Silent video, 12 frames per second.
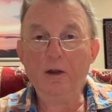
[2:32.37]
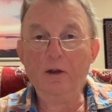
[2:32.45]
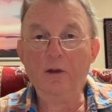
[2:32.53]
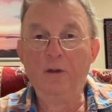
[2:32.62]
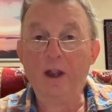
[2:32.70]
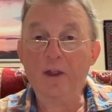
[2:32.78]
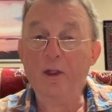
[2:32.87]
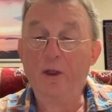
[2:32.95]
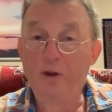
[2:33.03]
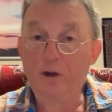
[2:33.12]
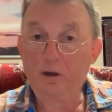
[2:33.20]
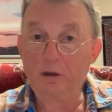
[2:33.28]
Then,
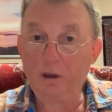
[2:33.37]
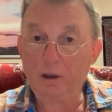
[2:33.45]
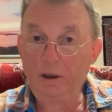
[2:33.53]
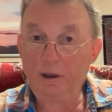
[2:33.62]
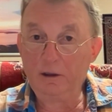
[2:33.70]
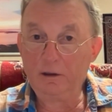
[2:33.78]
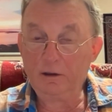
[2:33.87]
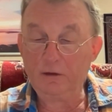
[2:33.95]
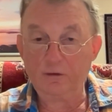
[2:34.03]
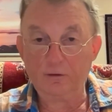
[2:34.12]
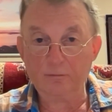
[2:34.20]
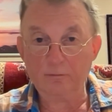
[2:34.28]
thirdly,
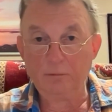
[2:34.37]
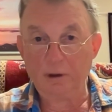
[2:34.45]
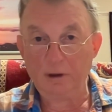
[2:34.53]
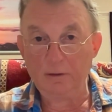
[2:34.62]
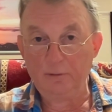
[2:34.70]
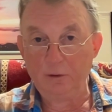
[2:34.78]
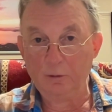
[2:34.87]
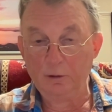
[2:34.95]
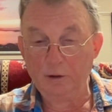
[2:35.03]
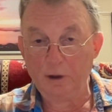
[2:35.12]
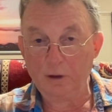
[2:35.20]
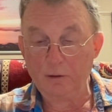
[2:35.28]
as many of you will
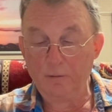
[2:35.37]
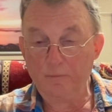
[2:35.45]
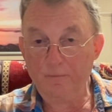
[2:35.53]
know,